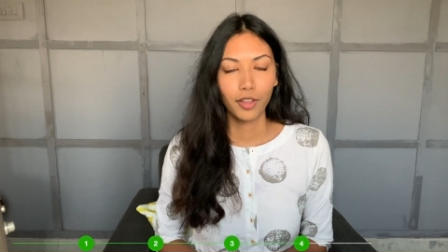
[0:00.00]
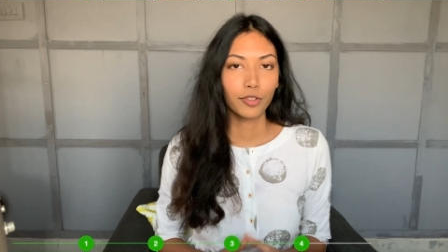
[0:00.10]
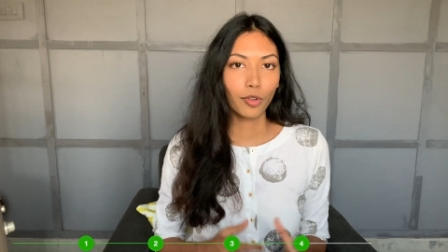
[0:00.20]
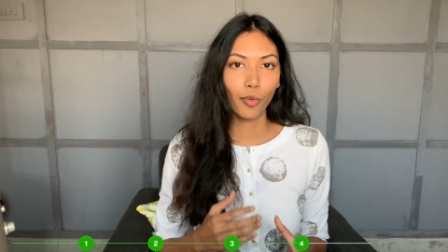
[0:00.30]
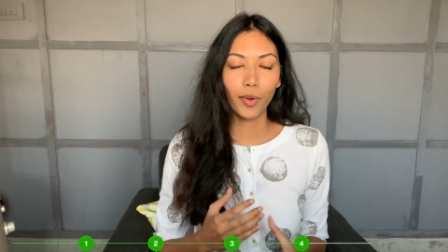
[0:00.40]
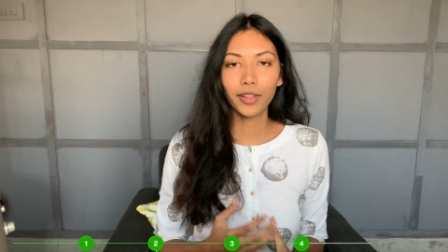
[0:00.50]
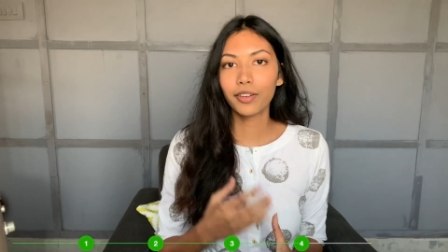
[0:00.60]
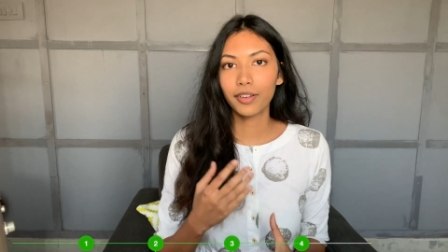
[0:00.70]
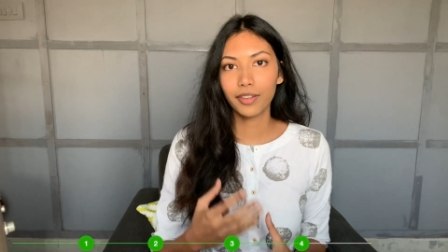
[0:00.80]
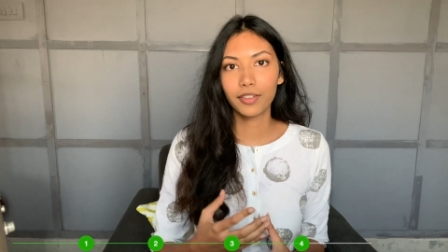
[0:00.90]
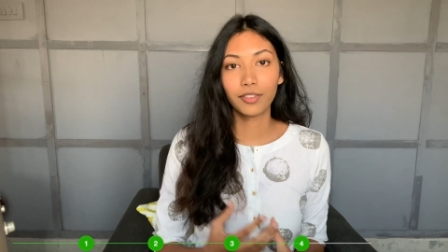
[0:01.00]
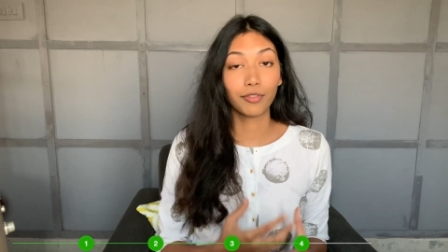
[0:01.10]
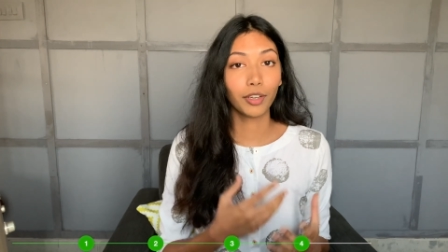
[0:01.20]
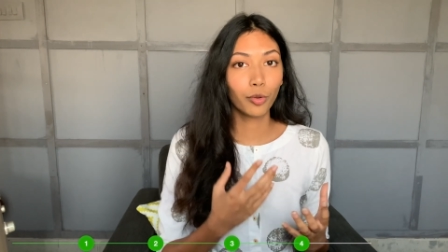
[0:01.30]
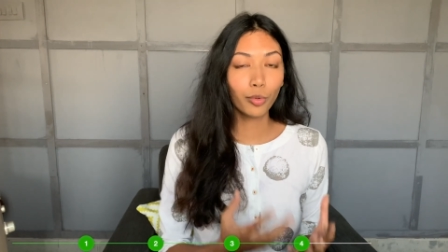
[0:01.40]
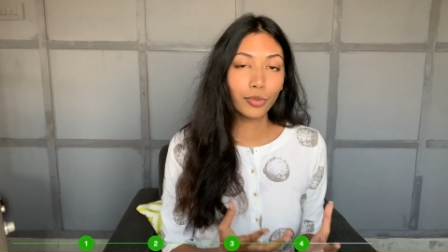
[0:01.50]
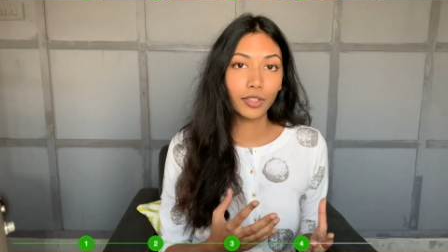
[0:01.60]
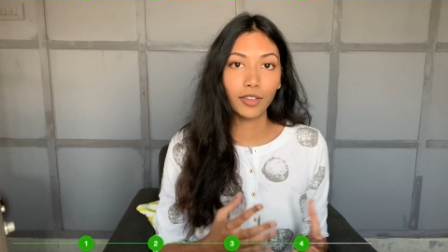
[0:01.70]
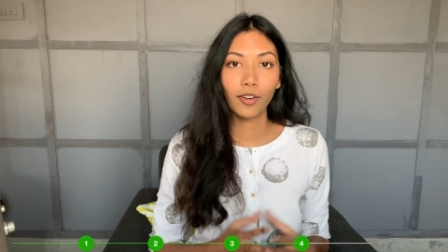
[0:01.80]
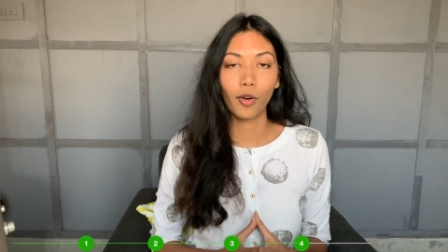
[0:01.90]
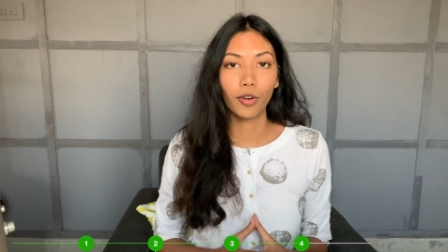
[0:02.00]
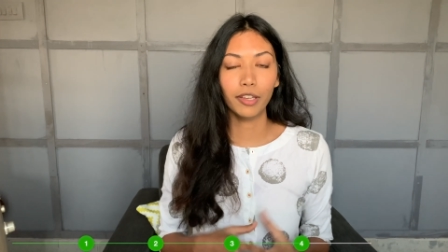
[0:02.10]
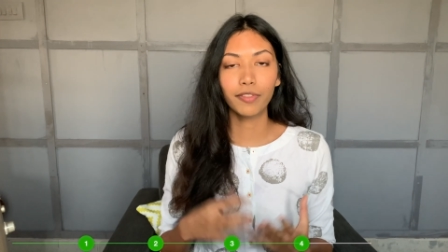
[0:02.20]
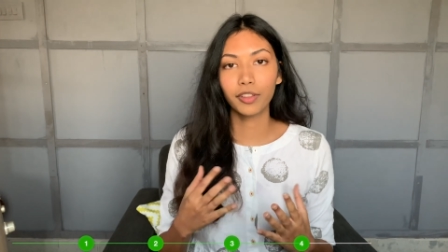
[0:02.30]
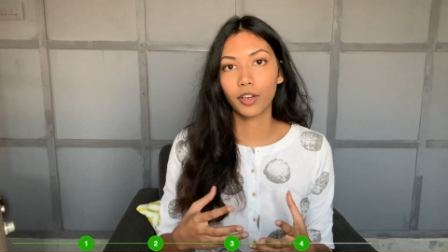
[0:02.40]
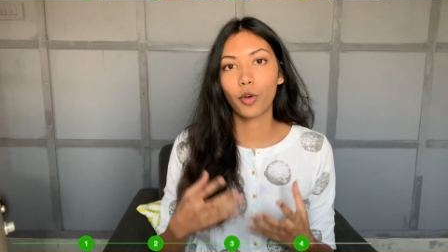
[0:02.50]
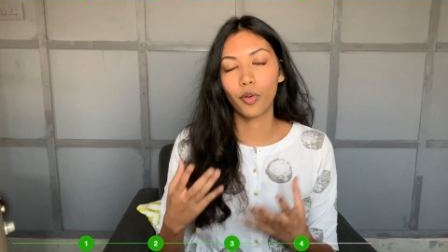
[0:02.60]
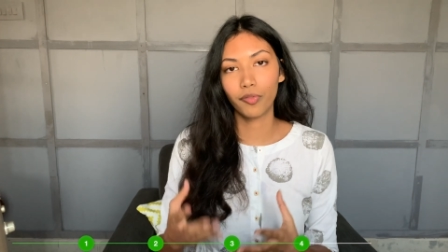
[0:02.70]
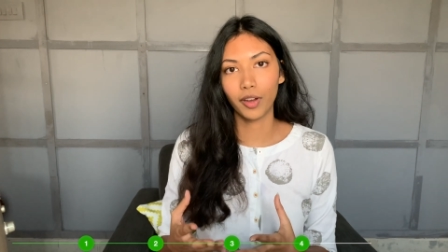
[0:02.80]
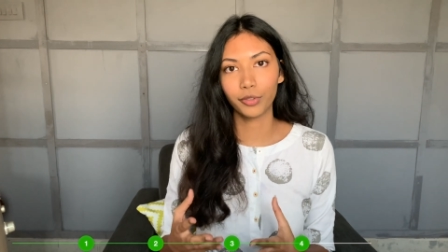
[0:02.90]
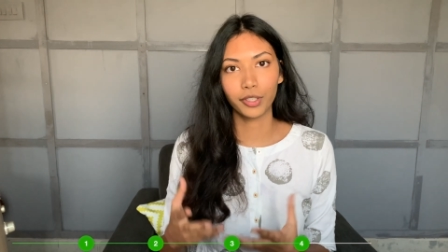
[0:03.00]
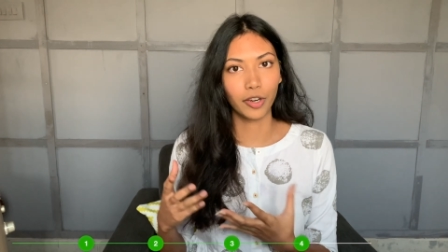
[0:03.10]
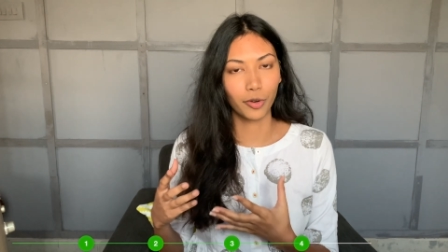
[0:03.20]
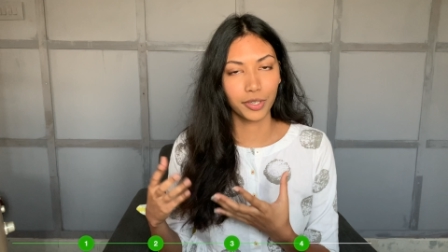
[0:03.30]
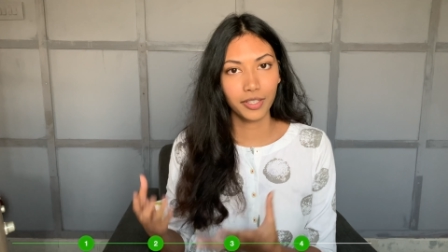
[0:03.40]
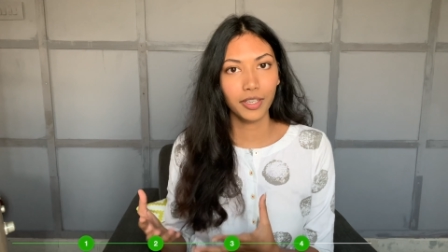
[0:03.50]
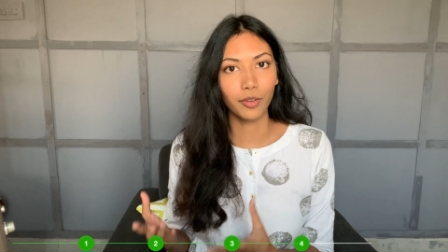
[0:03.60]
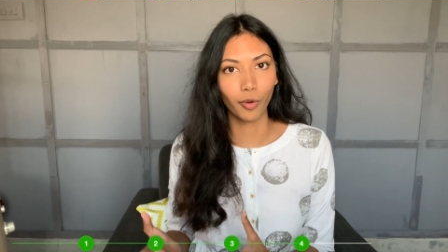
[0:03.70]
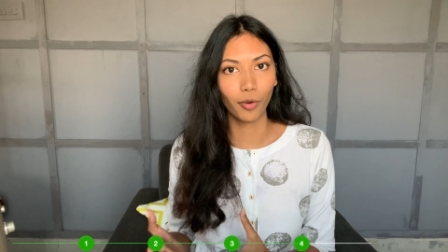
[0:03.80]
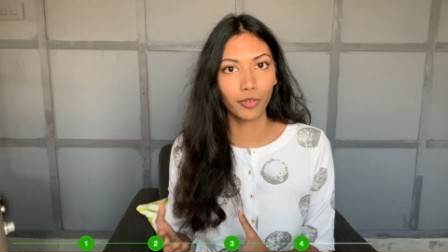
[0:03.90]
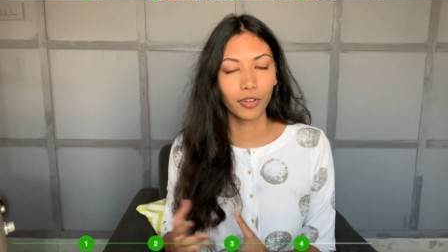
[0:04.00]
So, whether it is the recruiter or even the co founder or CEO,